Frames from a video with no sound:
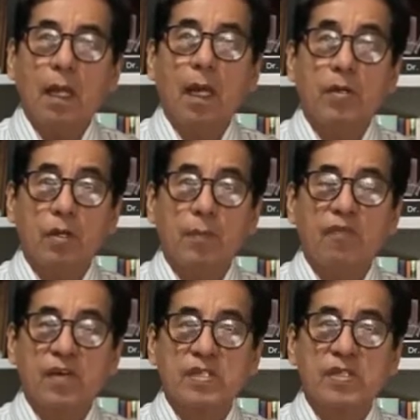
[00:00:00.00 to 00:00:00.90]
and your
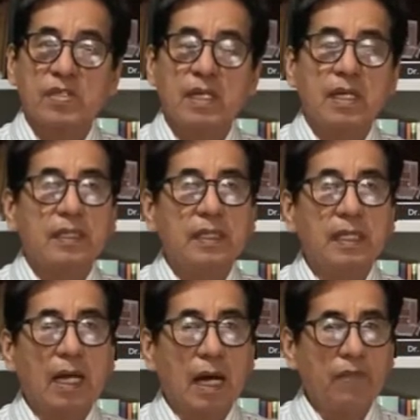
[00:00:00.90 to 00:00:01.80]
professors
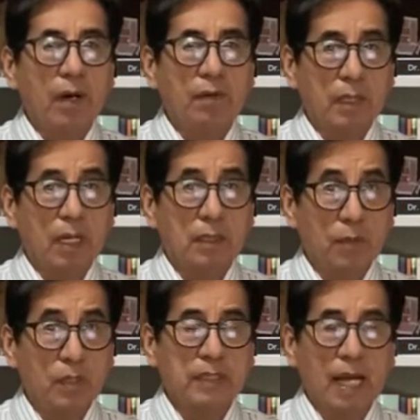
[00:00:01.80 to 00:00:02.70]
didn't have at
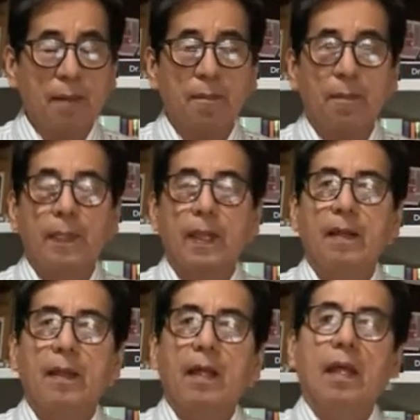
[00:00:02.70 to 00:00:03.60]
our time.
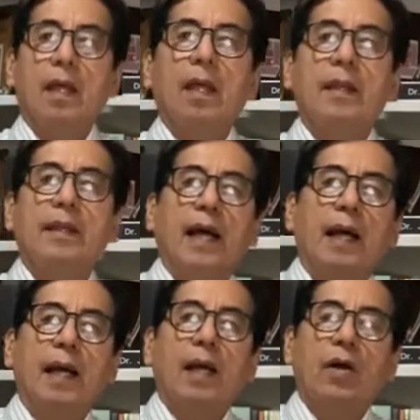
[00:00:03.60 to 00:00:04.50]
The
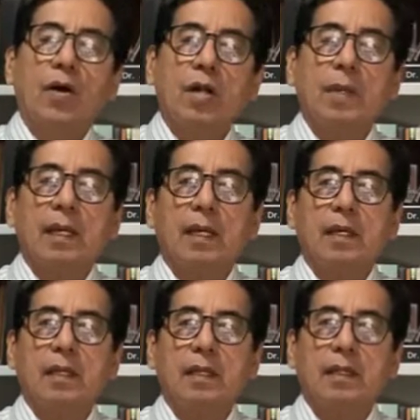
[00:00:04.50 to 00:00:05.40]
economy
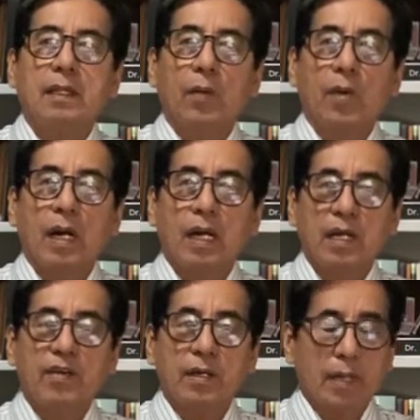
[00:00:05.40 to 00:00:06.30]
that we are
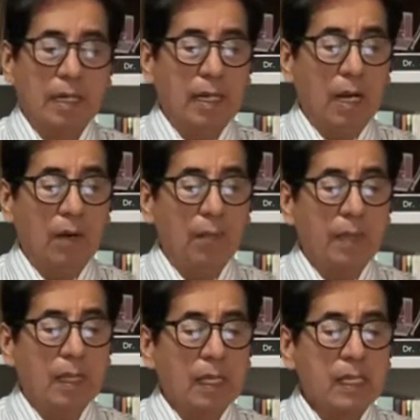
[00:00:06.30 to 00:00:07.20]
living right now
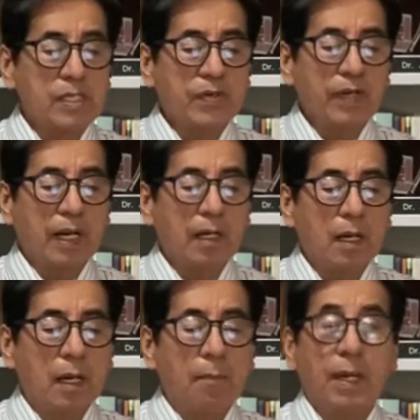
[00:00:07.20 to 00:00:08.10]
is triggered
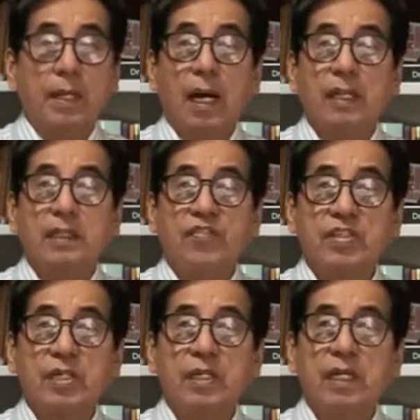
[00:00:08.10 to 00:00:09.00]
by
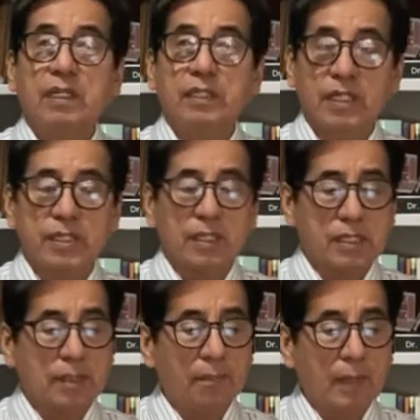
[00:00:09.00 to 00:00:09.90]
artificial
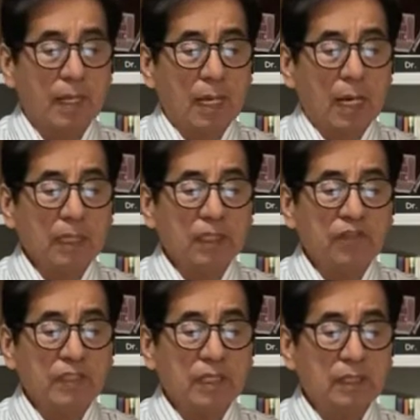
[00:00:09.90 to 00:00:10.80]
intelligence.
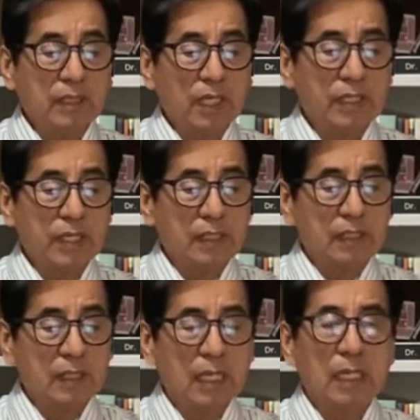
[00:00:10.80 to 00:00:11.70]
Artificial
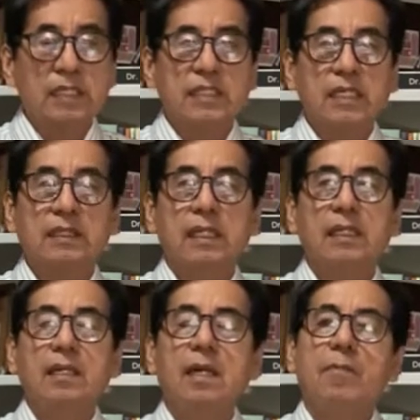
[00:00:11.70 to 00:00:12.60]
intelligence is
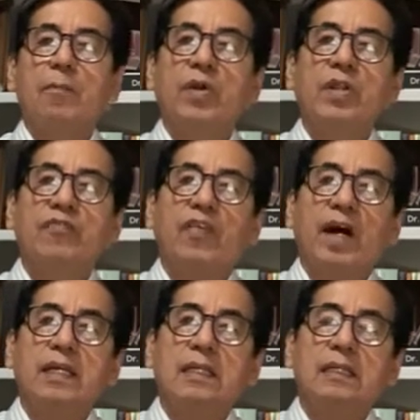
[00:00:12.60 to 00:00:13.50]
certainly
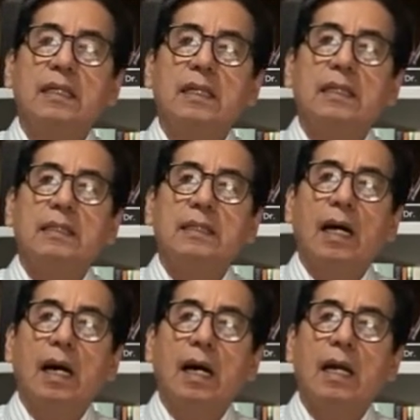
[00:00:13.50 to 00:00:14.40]
modifying
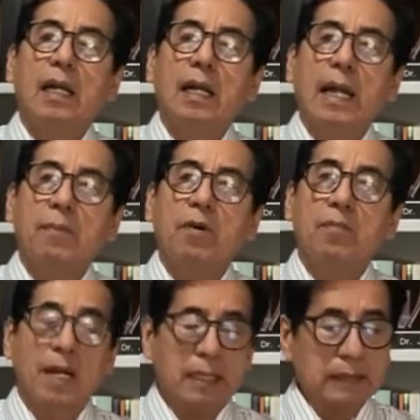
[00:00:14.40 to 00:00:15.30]
the labor
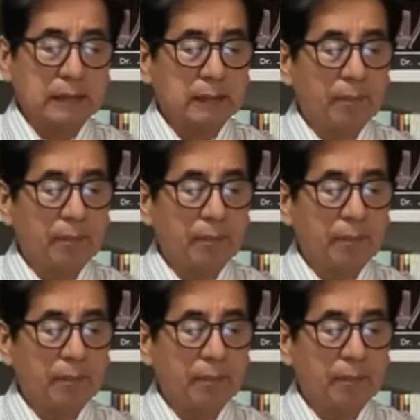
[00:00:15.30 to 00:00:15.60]
market.